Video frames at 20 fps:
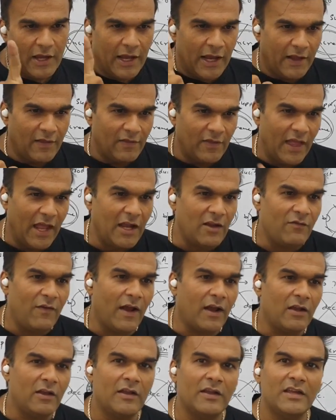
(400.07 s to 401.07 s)
and that
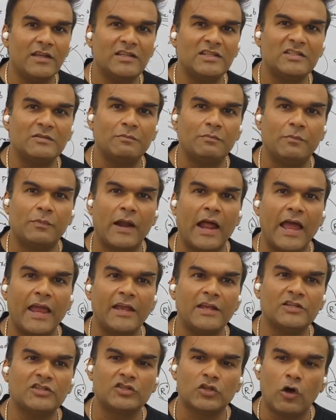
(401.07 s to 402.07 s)
factor is
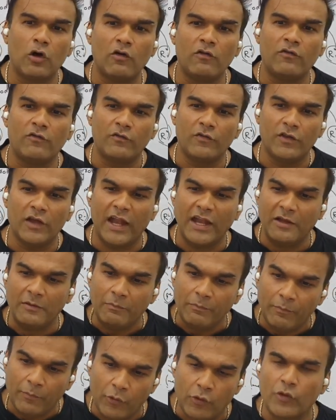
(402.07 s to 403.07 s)
price of
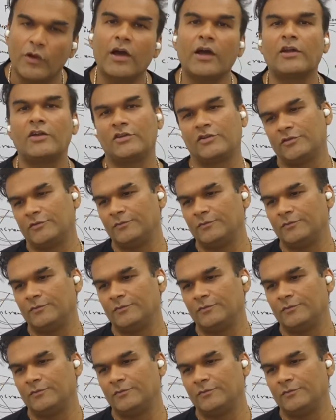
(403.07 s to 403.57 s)
that product.